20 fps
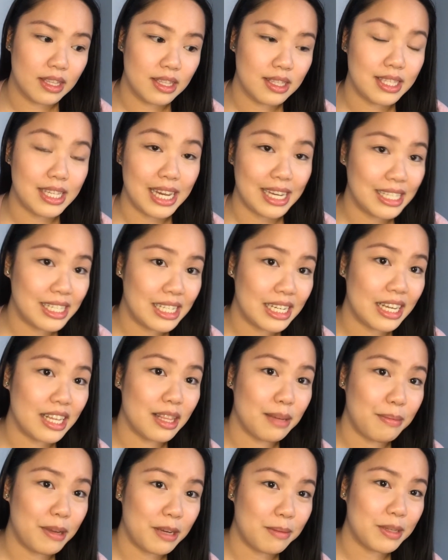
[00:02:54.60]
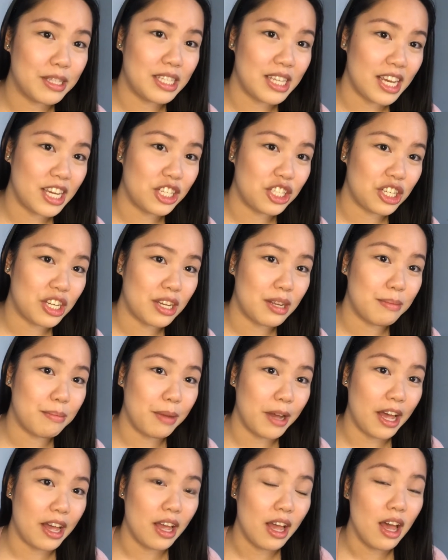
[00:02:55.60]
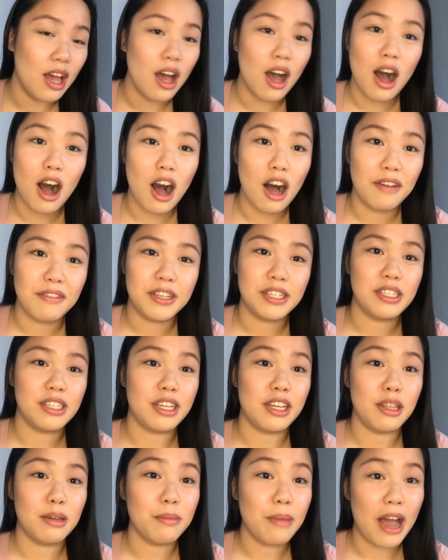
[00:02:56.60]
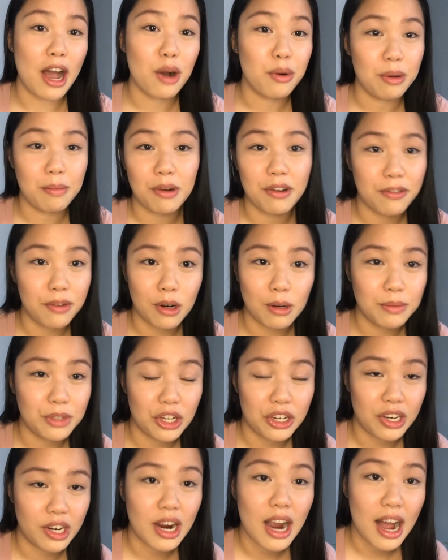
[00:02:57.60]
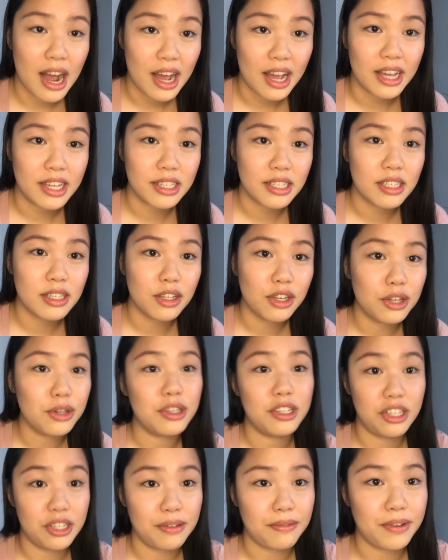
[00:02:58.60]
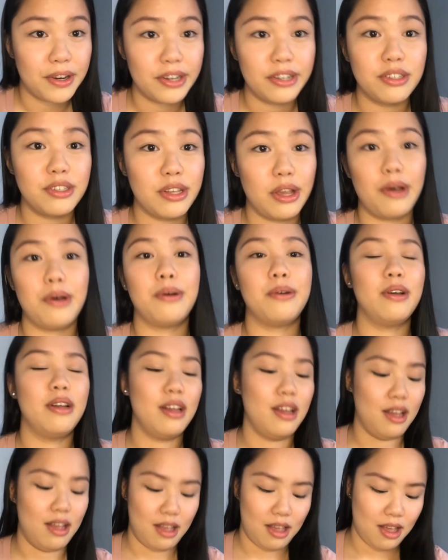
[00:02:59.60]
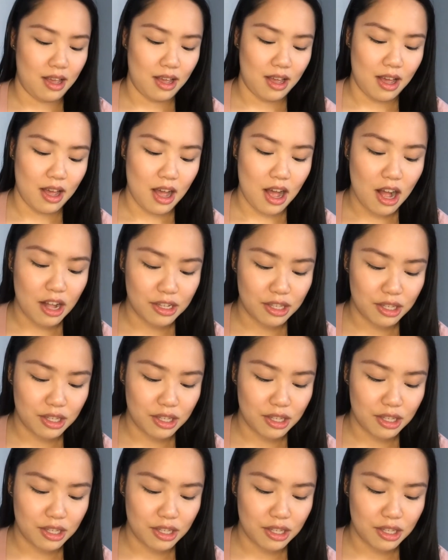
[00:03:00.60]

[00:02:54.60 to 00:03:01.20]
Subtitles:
testing the pigmentation, but obviously how it performs on your eyes could differ. So I'll